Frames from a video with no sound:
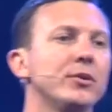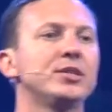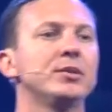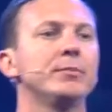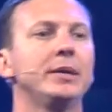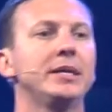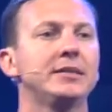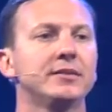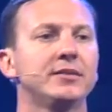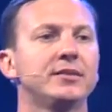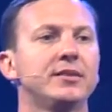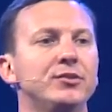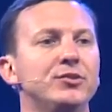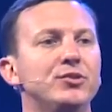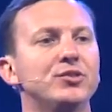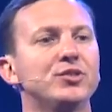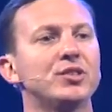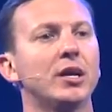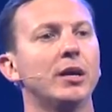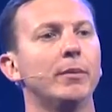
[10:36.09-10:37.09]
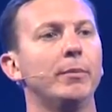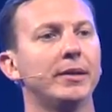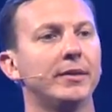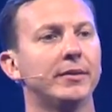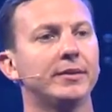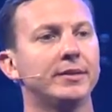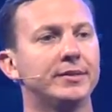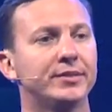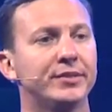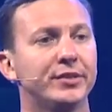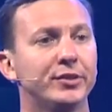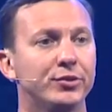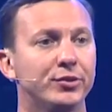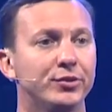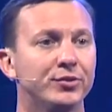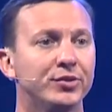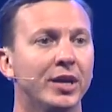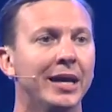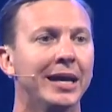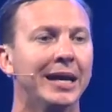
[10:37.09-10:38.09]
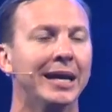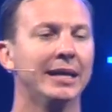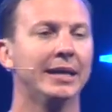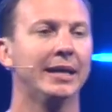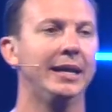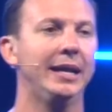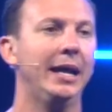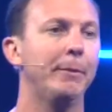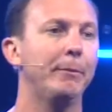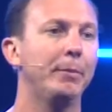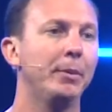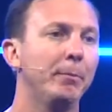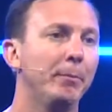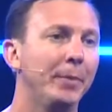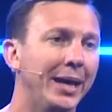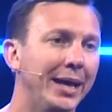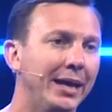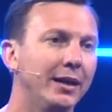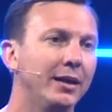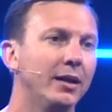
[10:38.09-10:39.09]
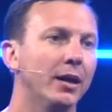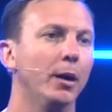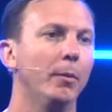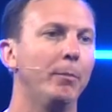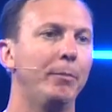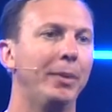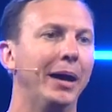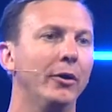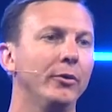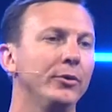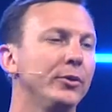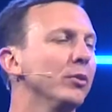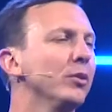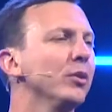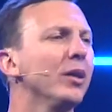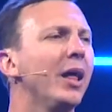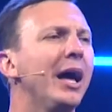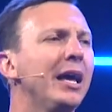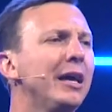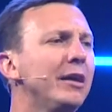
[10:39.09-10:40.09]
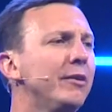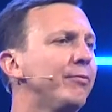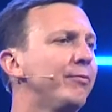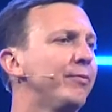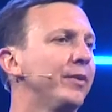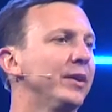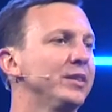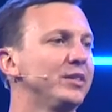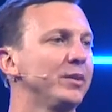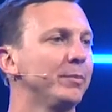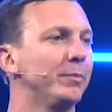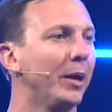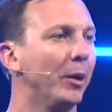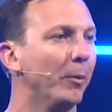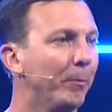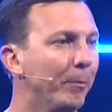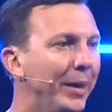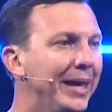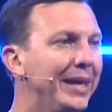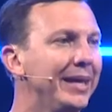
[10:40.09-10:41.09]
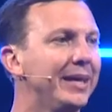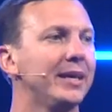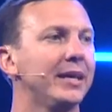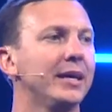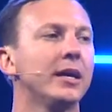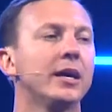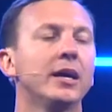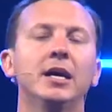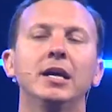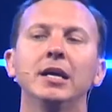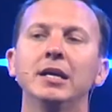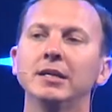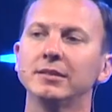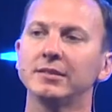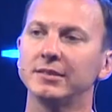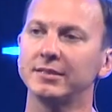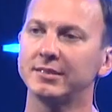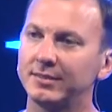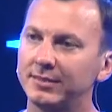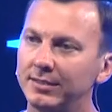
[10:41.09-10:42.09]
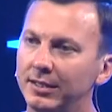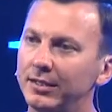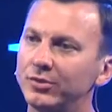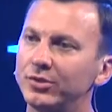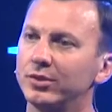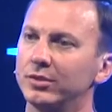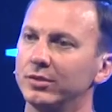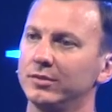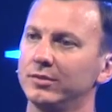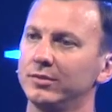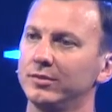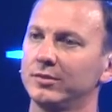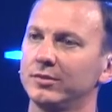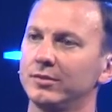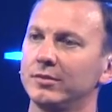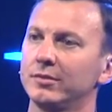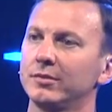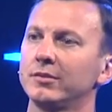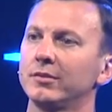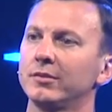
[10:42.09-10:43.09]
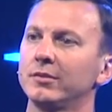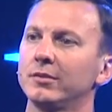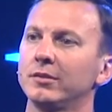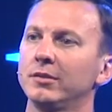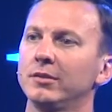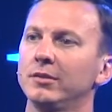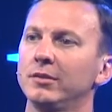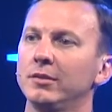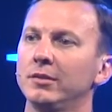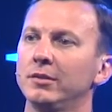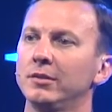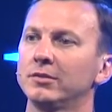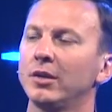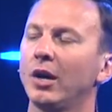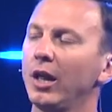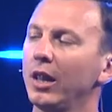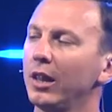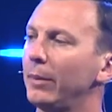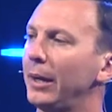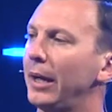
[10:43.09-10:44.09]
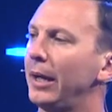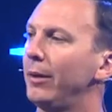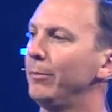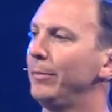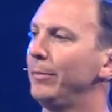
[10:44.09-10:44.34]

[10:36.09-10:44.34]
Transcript: to make decisions about the decisions that have been made about you. Life is about making decisions. It's all about